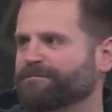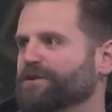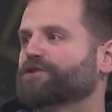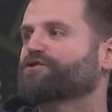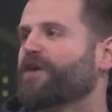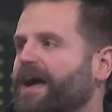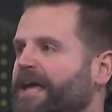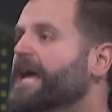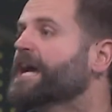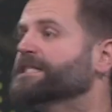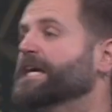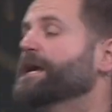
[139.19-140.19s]
You're trying
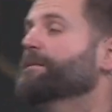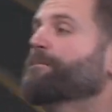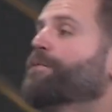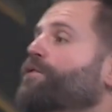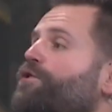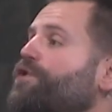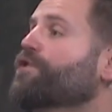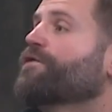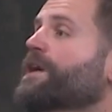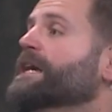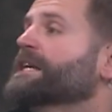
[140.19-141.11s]
to improve